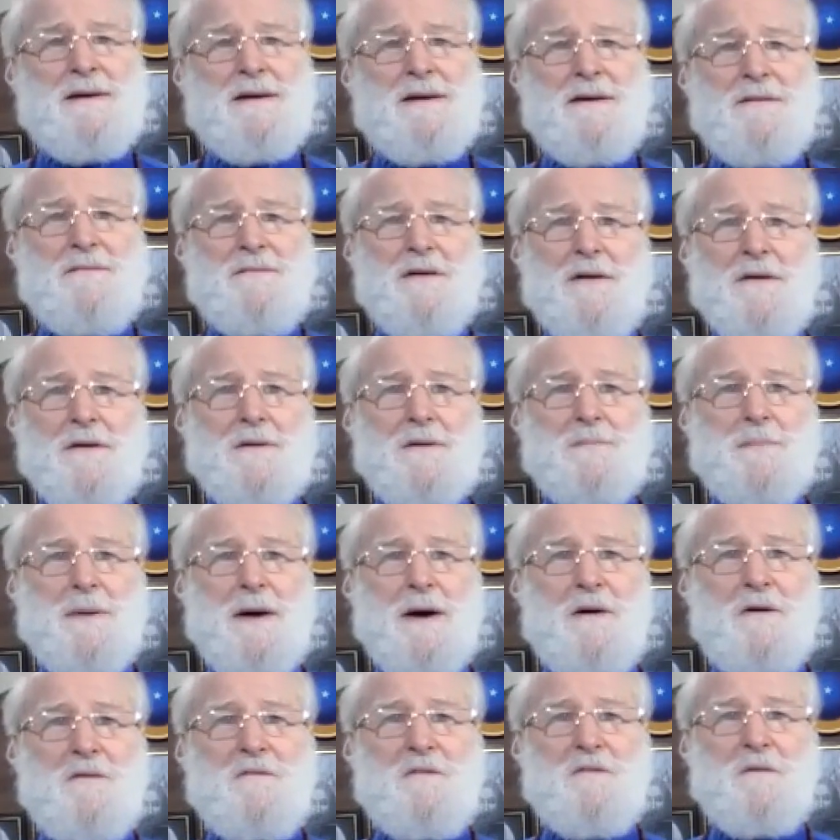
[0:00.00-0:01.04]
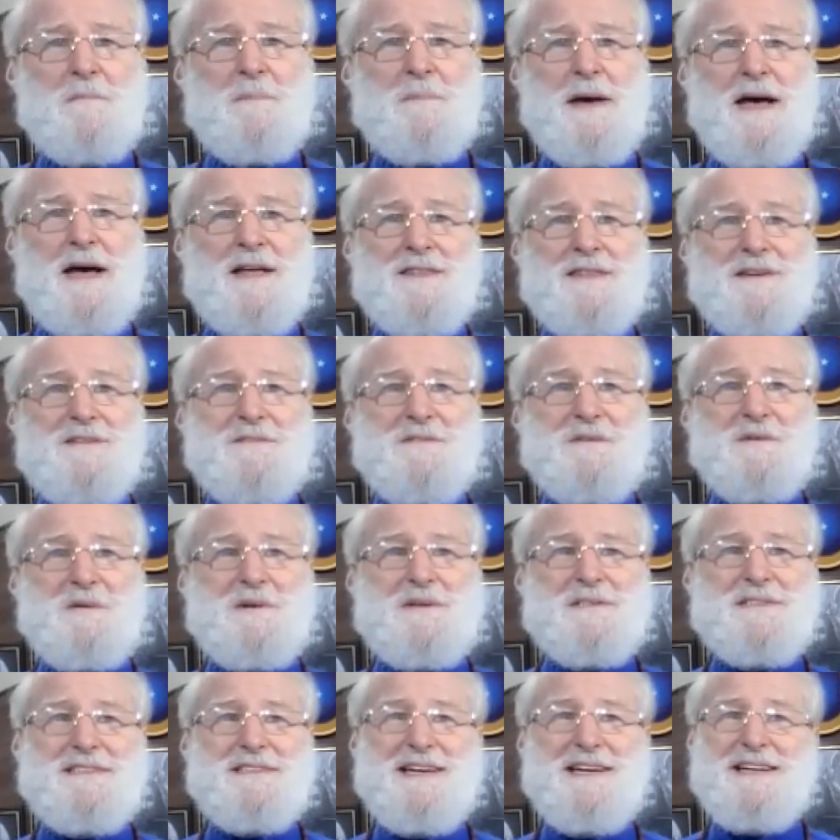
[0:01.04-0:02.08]
a very powerful path. And of
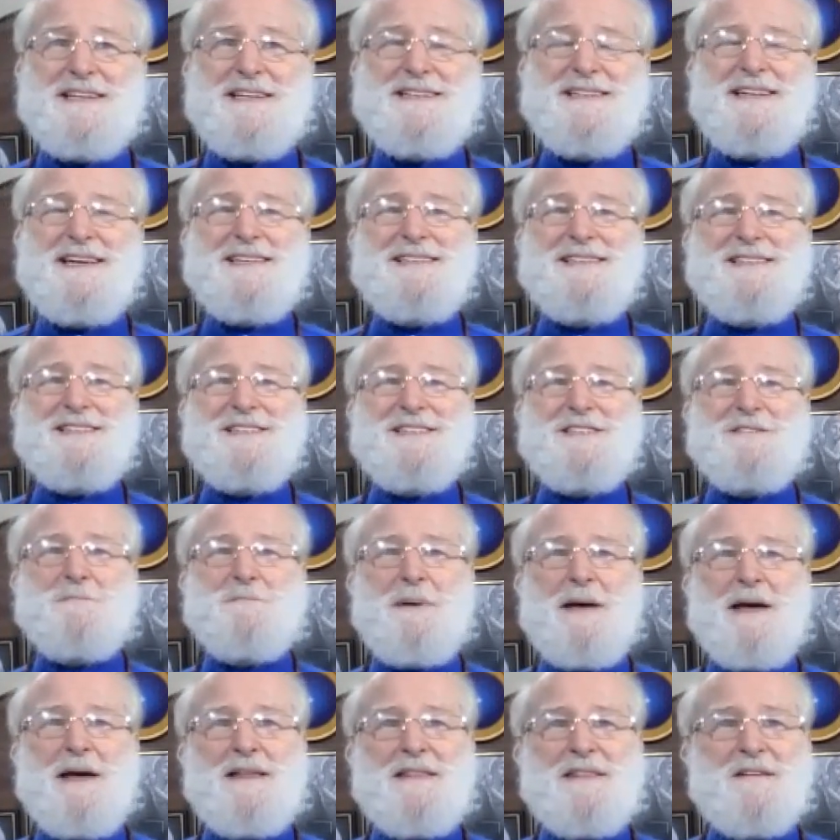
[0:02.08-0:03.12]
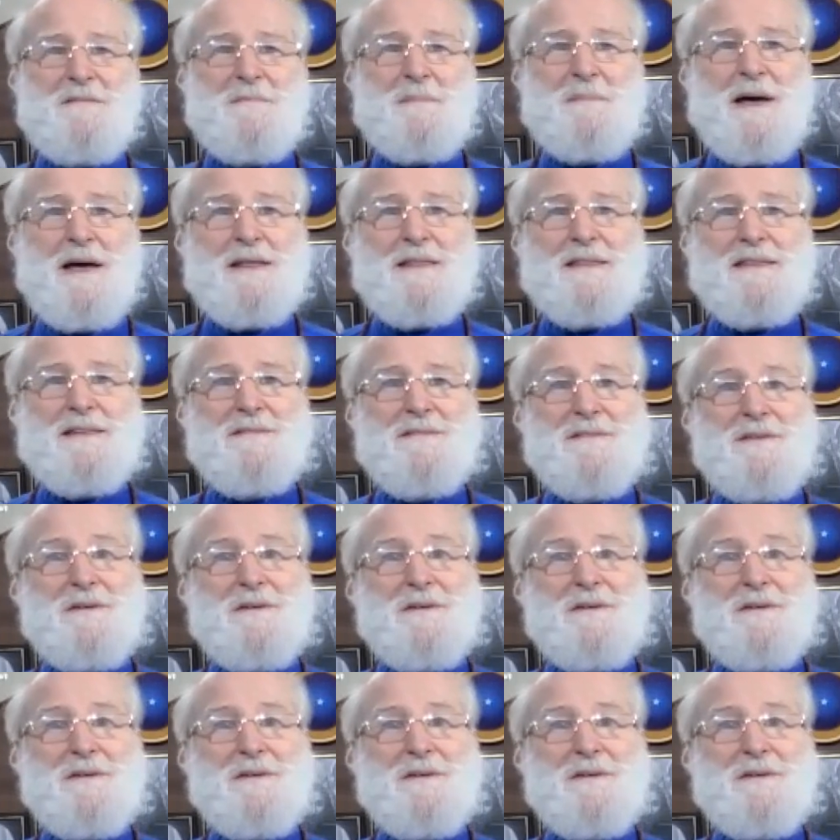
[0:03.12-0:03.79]
course, that's this path, the path of